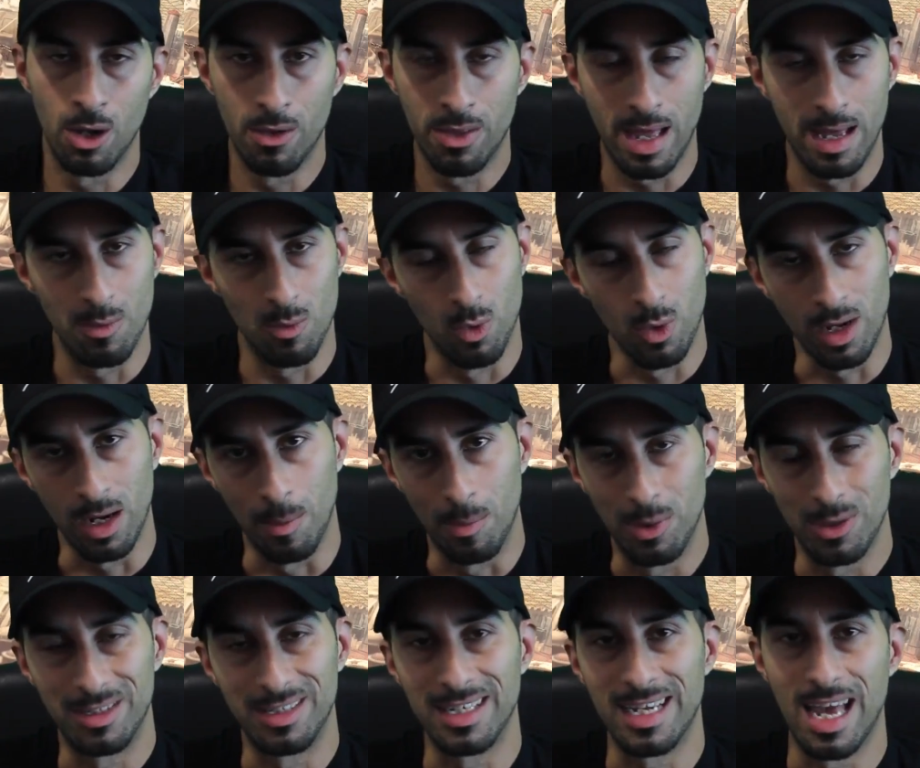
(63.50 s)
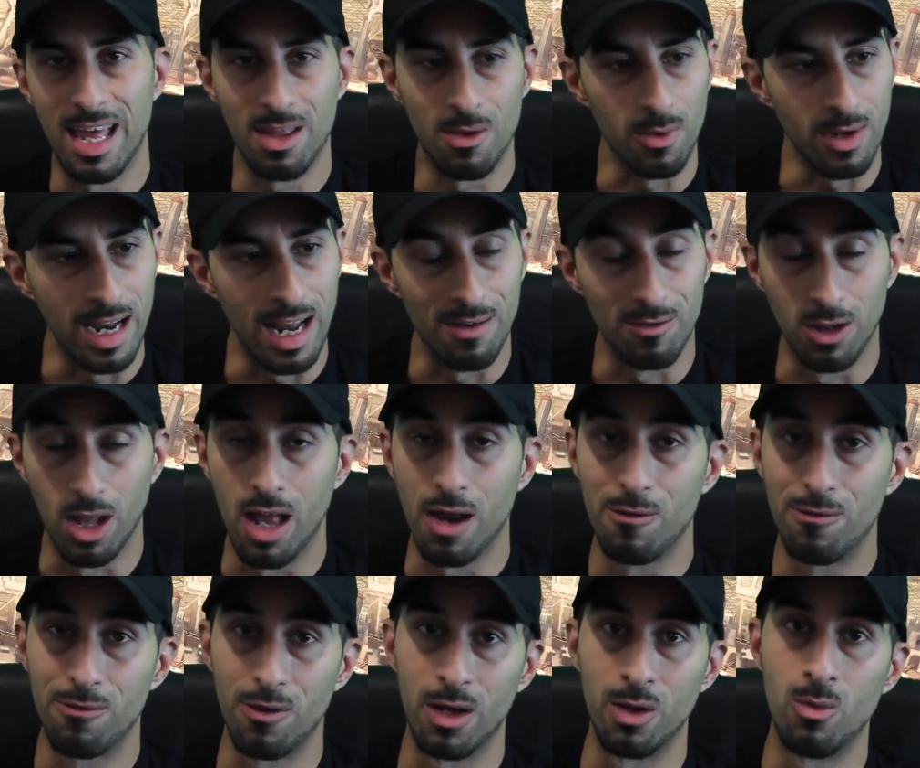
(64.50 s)
know that we're gonna put together, we're gonna have a lot
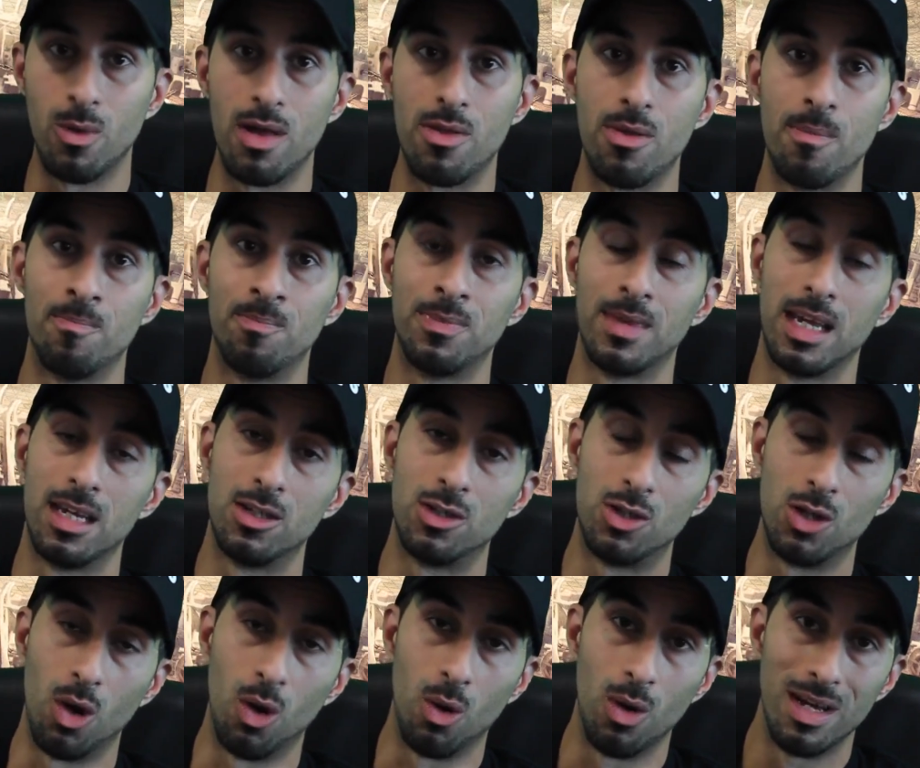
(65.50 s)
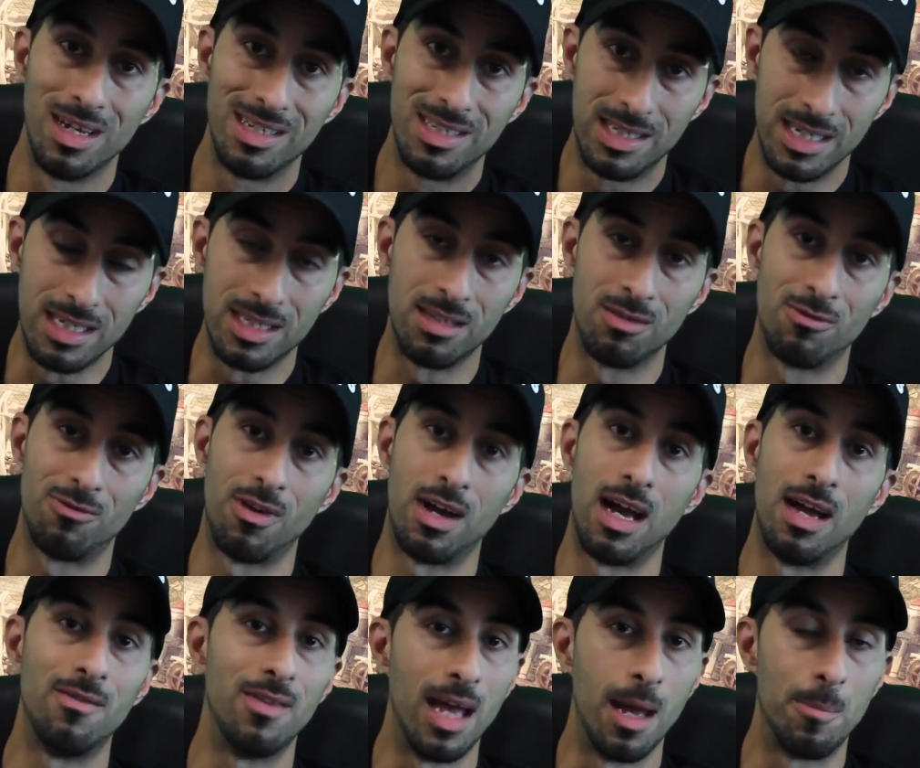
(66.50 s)
of fun with. So season
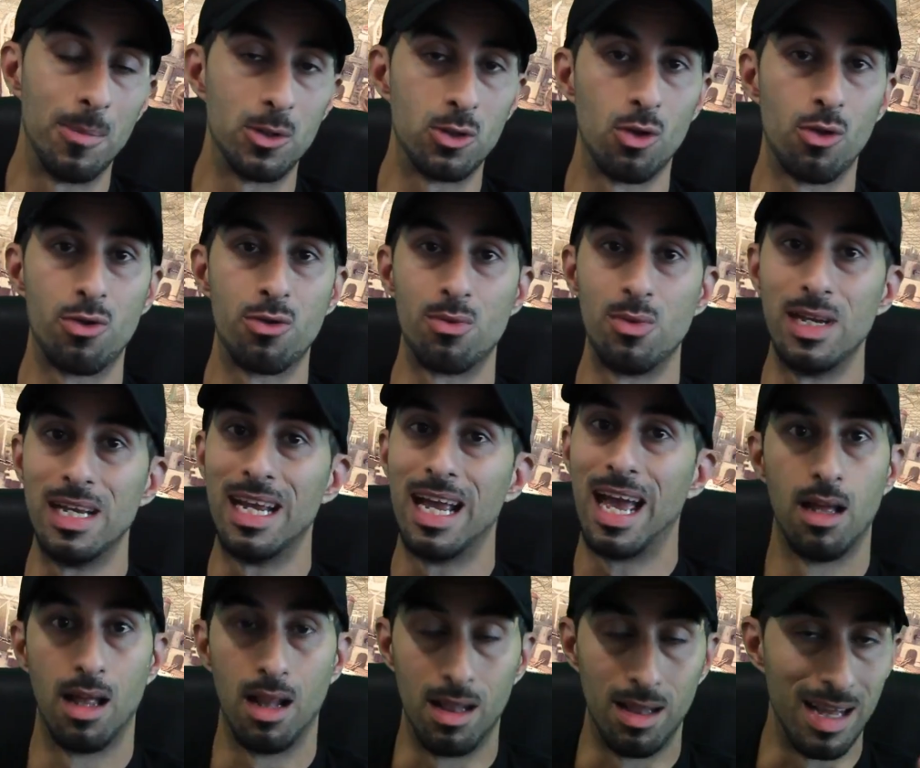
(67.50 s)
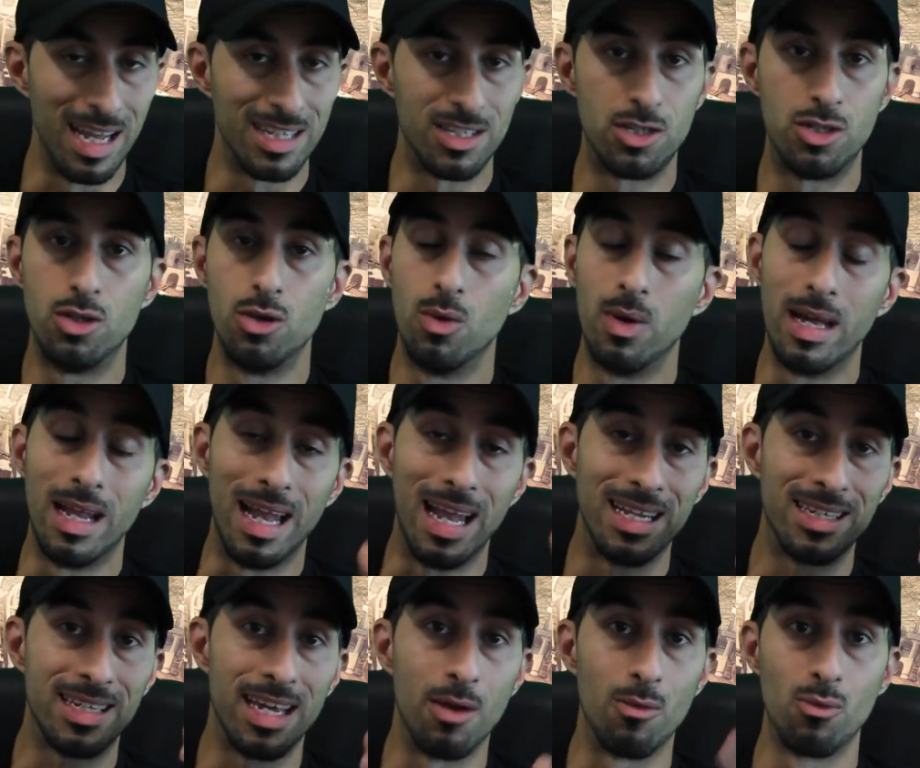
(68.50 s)
five, episode three, let's do it.
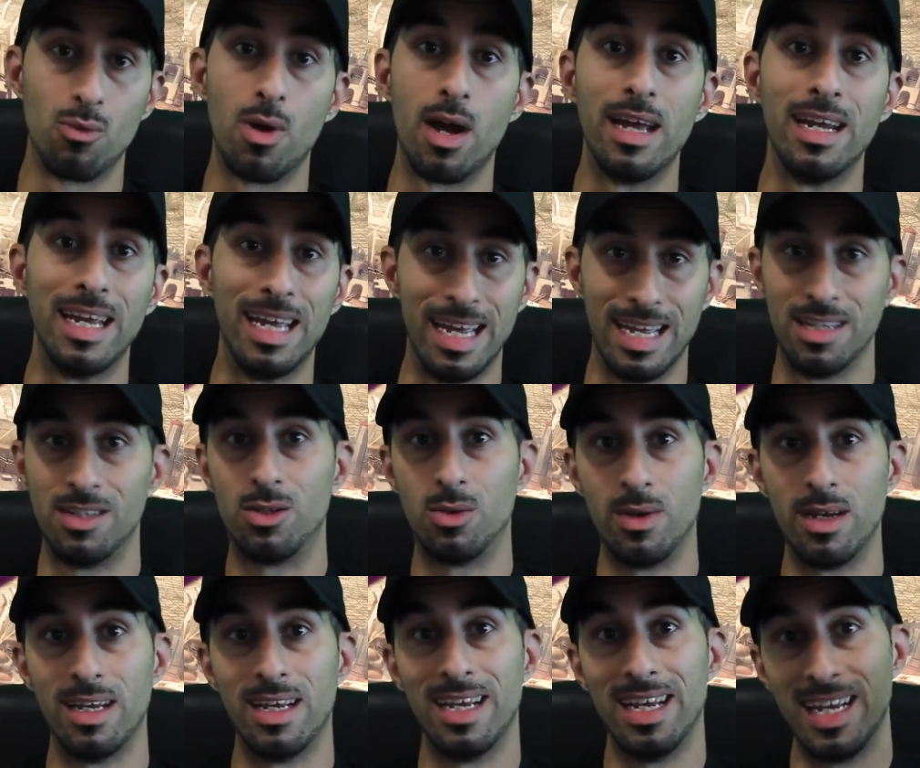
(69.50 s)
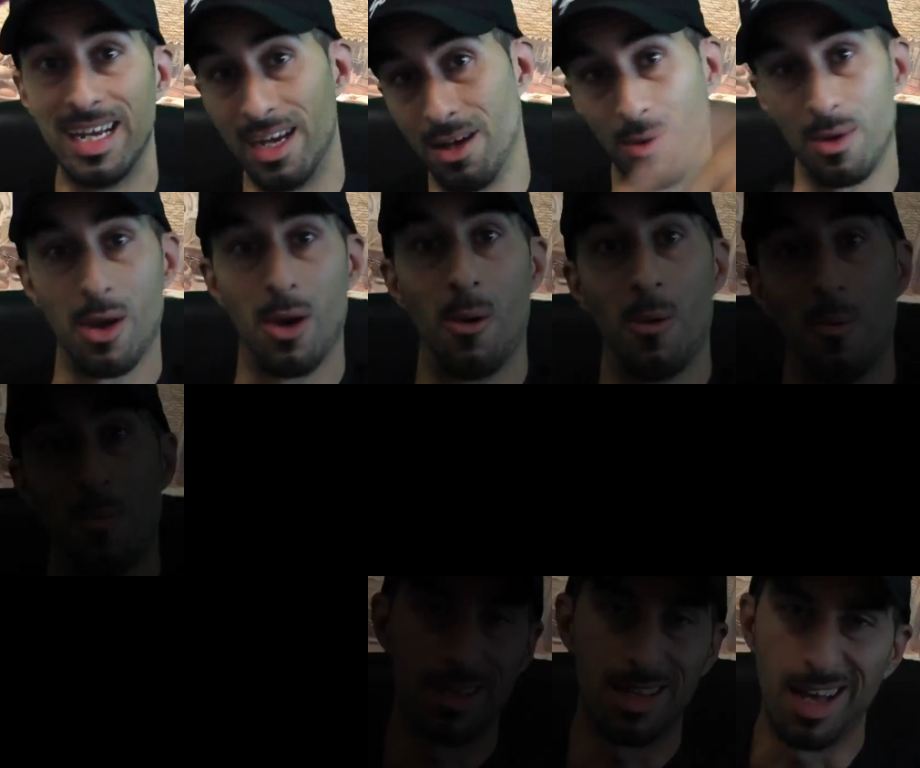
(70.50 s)
Let's get right into it. Here we go.
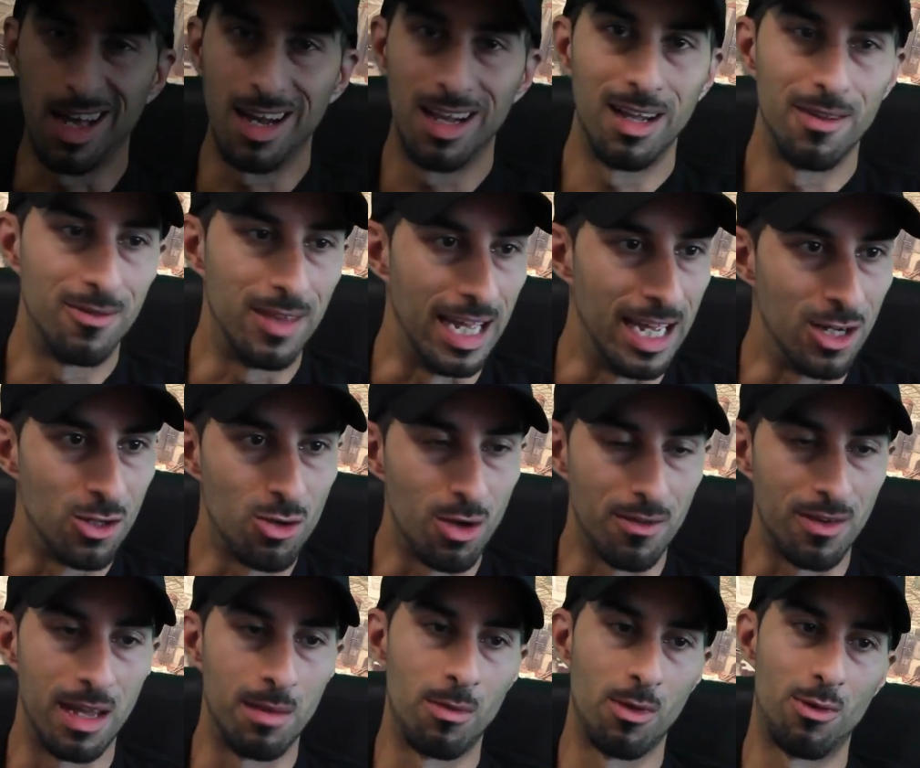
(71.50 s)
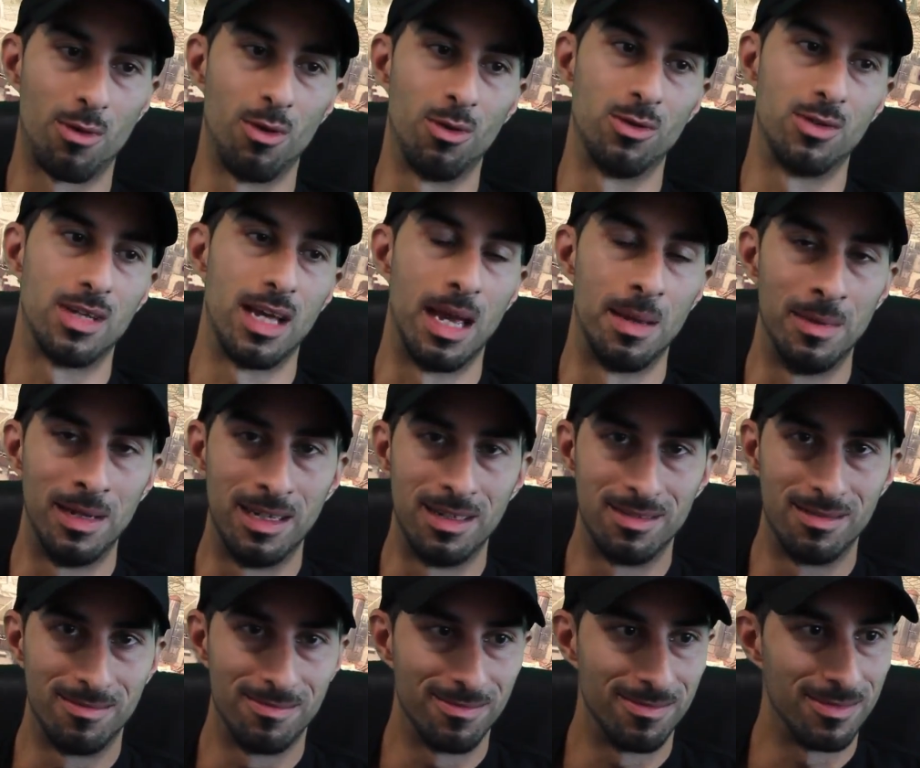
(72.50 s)
God, I love the intro of Game of Thrones. I
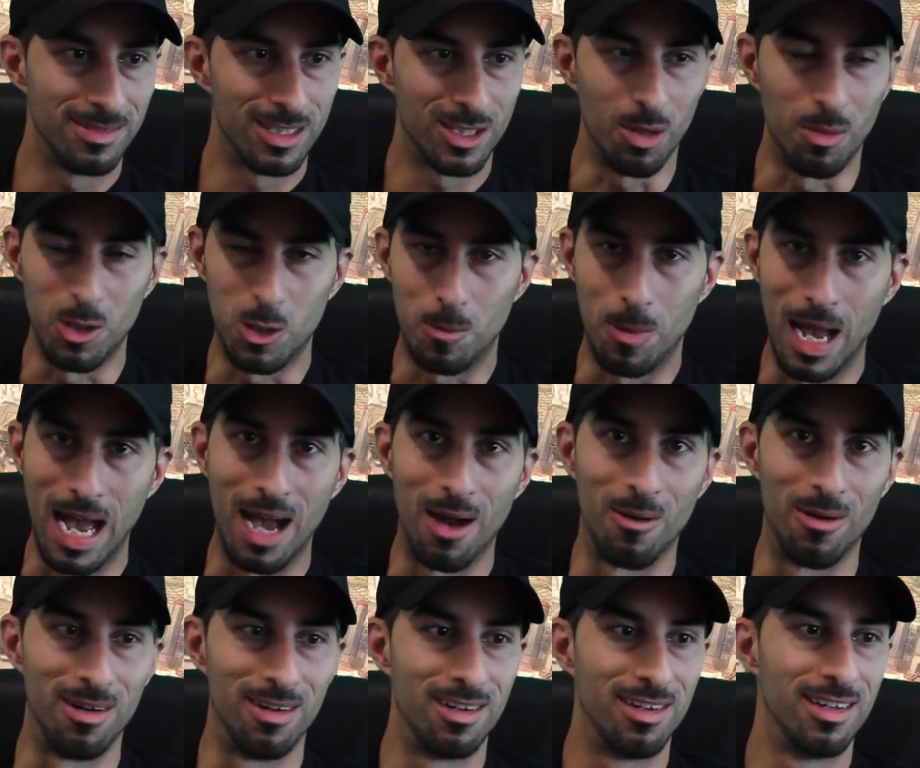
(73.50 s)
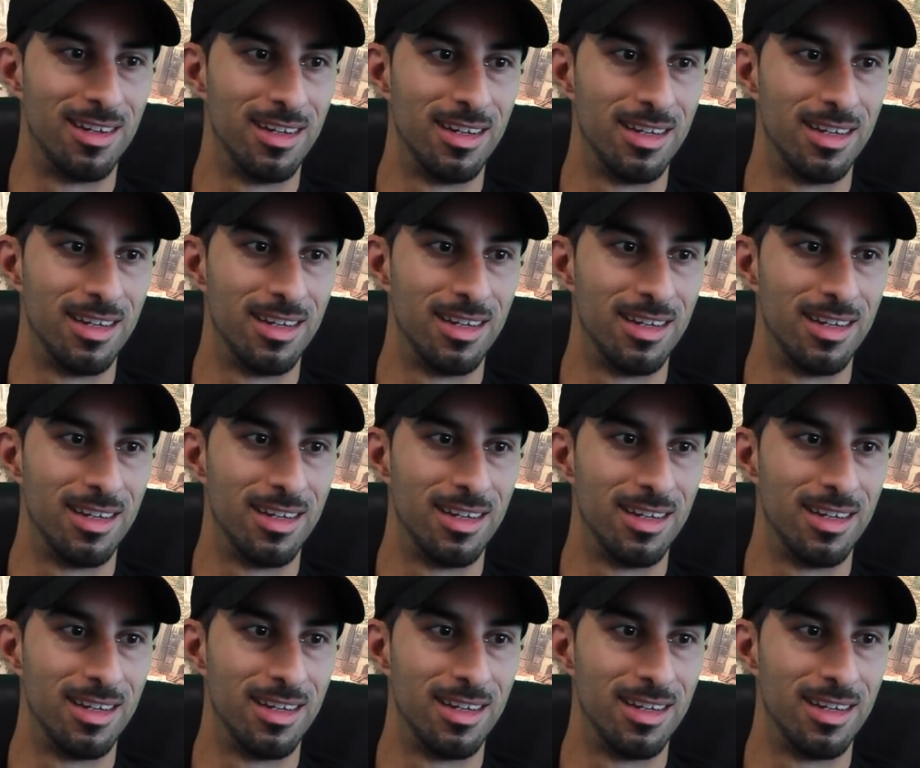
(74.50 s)
mean, so much power.